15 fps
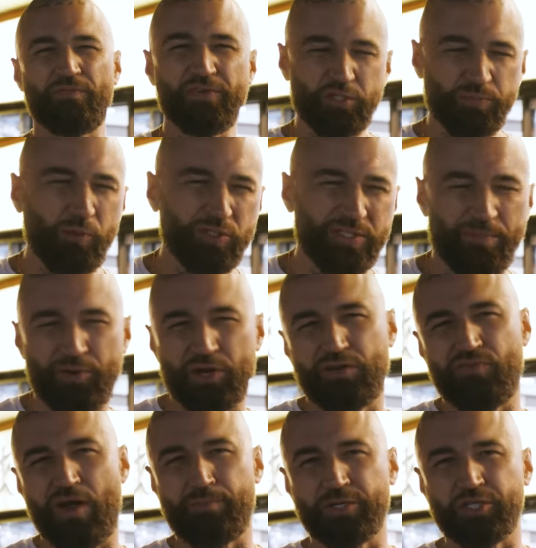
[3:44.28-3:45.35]
Fish balls are pretty
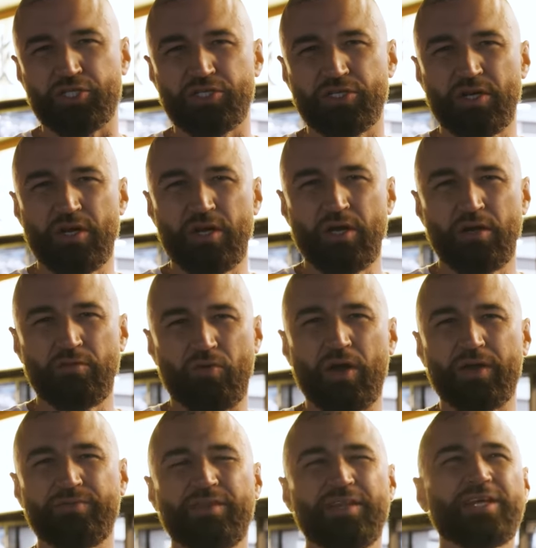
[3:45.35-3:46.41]
rubbish,
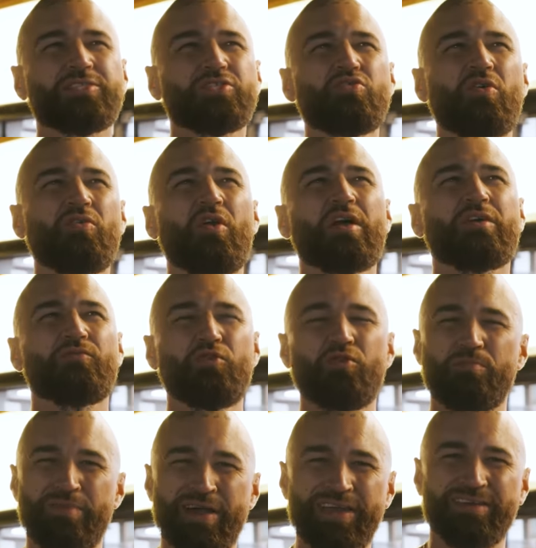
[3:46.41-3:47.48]
right? It's not like real
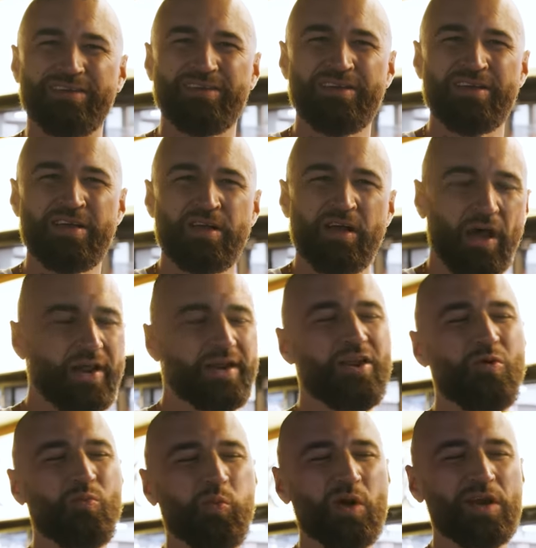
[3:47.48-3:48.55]
meat. I don't
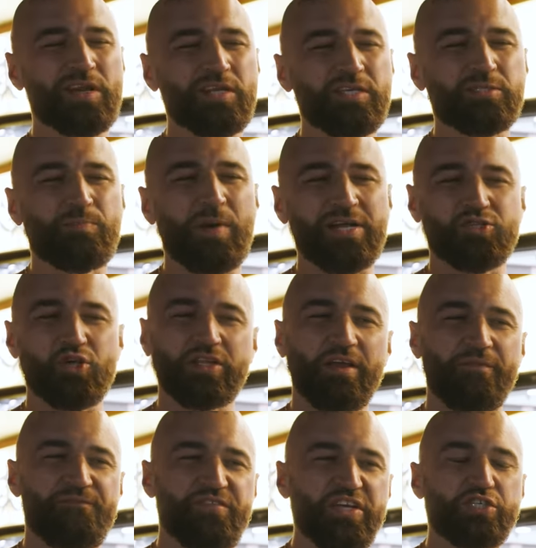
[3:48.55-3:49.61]
know what it is, but it's like the
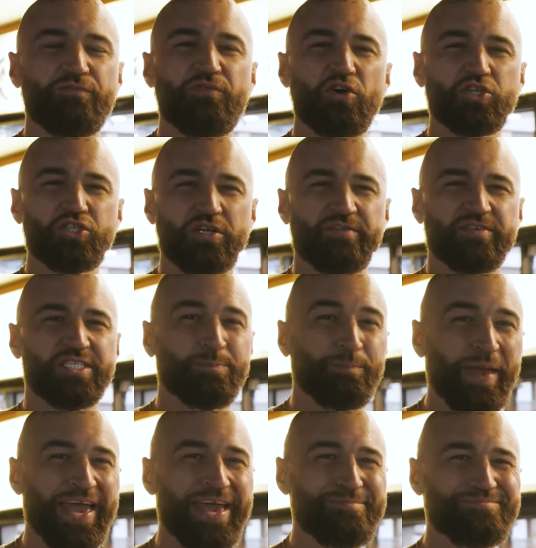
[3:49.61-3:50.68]
fish version of
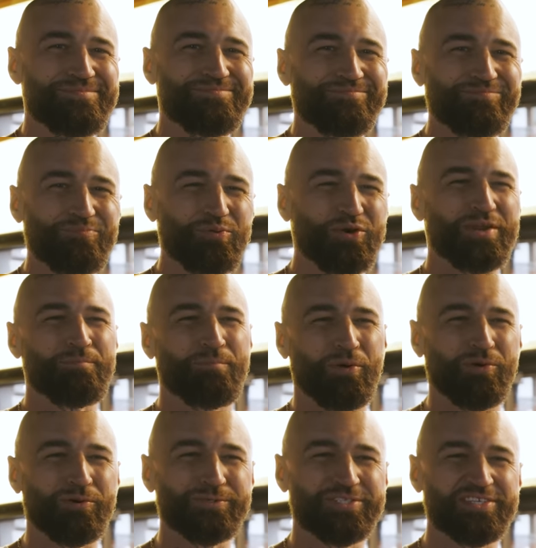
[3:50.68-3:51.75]
Spam, put in
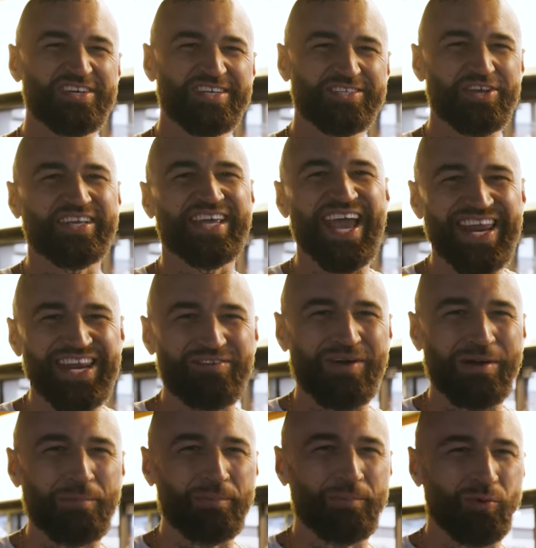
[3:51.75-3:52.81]
balls. It's like you're eating
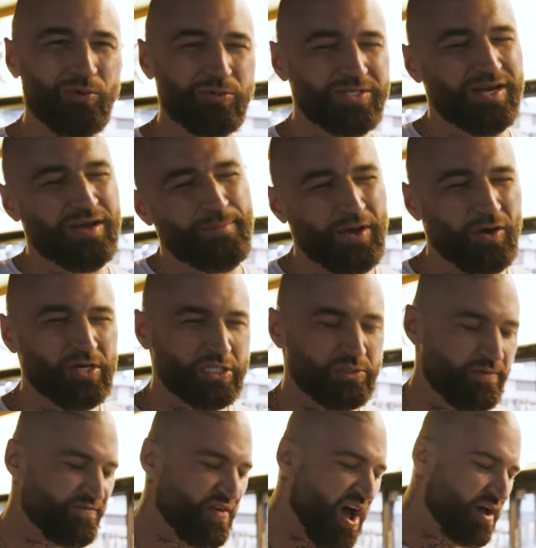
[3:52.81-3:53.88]
rubber balls. I'm gonna be honest
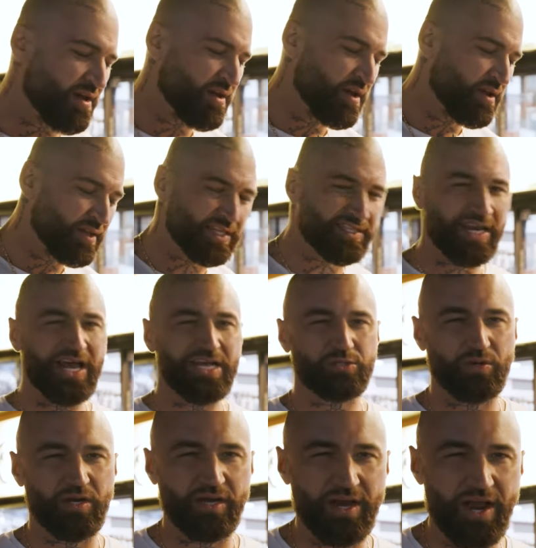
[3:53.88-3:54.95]
with ya. That's the last
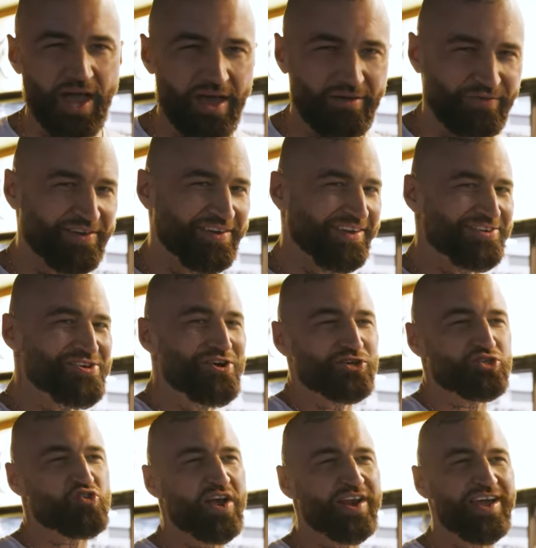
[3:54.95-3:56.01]
one I'm gonna have.
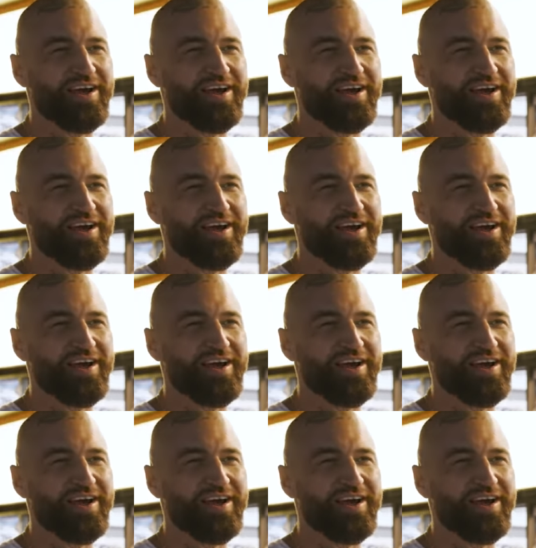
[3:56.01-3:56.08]
Straight